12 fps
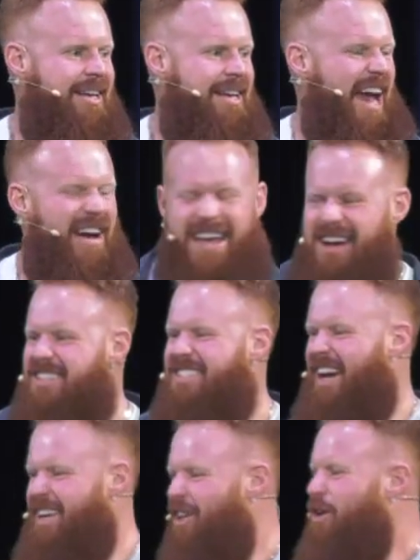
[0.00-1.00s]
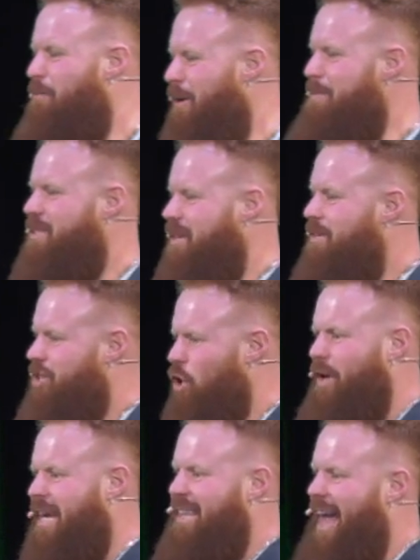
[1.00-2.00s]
Now, here's another premise of the show. Again,